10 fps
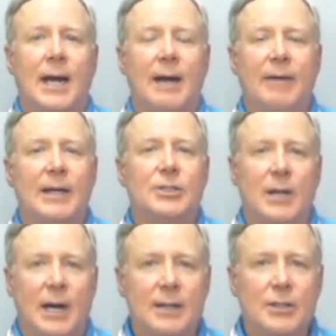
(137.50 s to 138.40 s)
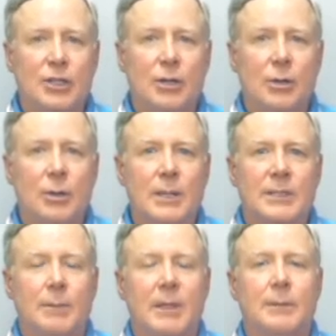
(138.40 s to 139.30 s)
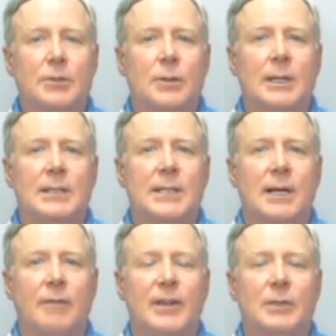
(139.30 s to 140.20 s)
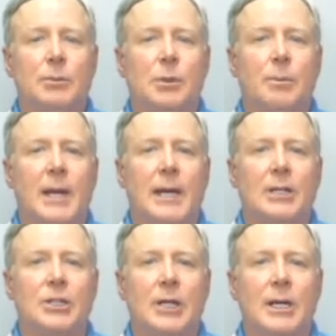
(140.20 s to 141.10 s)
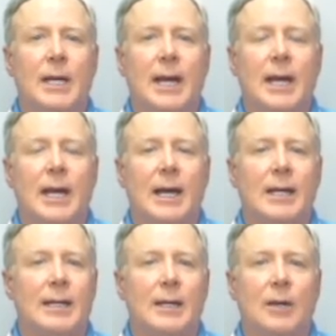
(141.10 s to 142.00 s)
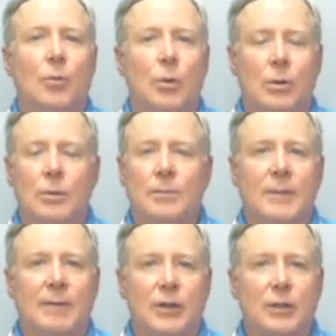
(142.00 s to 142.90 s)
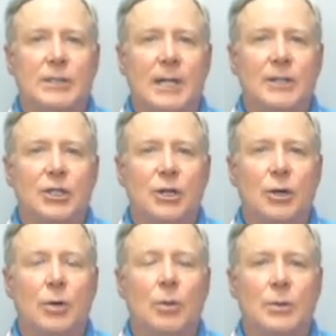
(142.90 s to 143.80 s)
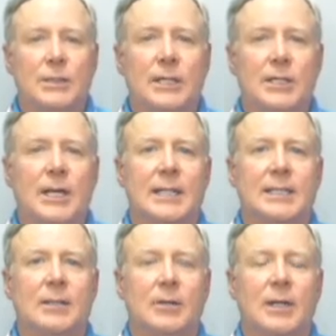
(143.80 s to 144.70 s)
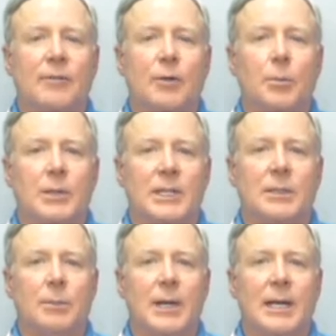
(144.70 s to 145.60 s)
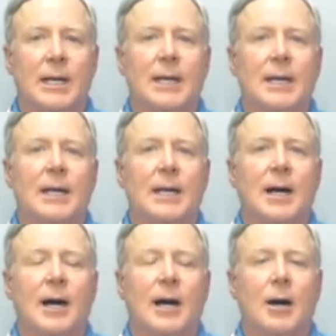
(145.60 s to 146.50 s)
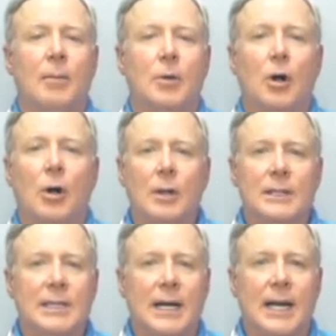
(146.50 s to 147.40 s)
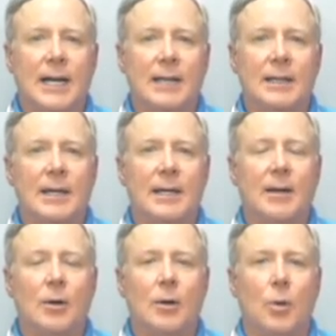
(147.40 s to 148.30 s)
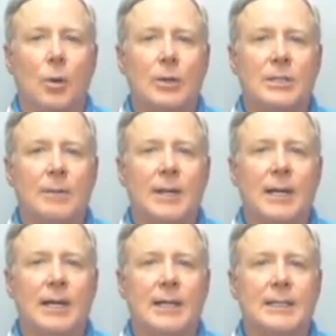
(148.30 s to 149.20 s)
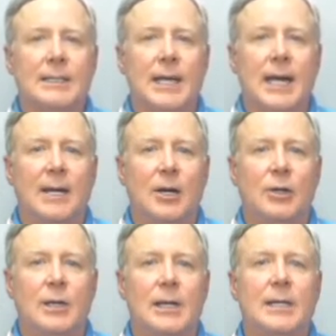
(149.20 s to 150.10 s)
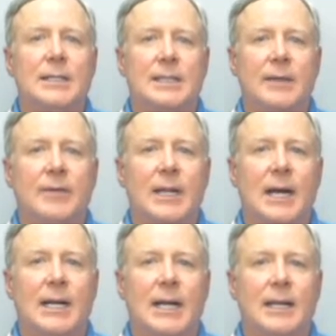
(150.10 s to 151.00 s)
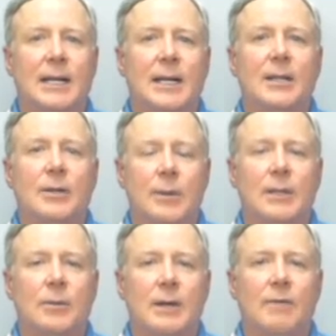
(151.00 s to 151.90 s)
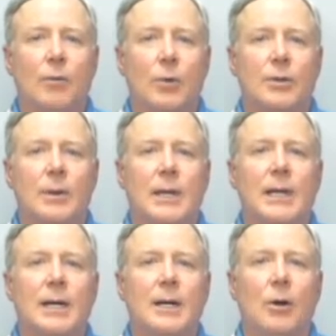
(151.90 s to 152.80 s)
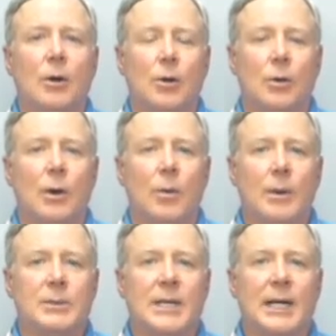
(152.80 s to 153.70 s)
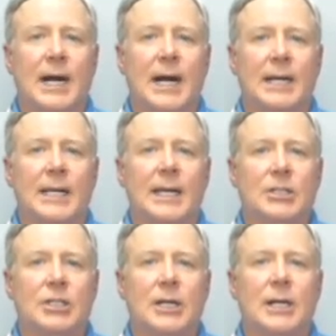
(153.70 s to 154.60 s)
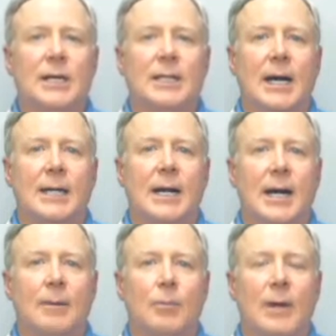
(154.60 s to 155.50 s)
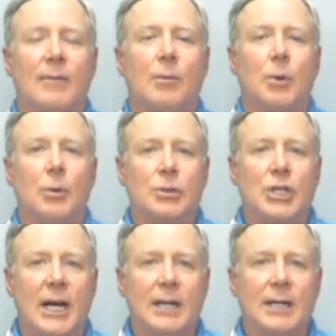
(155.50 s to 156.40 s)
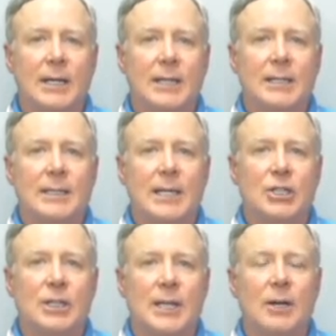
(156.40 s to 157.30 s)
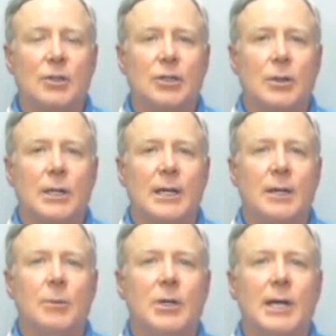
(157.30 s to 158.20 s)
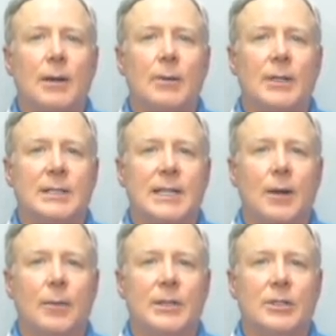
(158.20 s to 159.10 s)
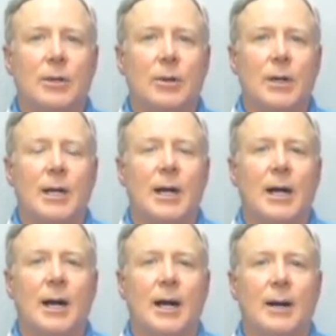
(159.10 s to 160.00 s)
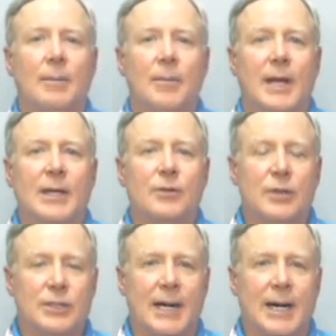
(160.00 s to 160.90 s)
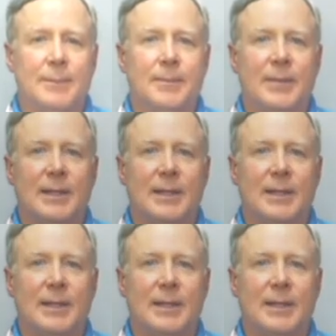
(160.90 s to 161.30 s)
have answered on the show, submit them to us on our Facebook page, and we'll, if used on the show, we'll send you a nice little gift for participating. Um, call us on anything or to order something, it's 800 798 3343, or go to our website, idedge.com. We have a BoldChat section there so you can communicate with us that way too. Um, thanks for your time.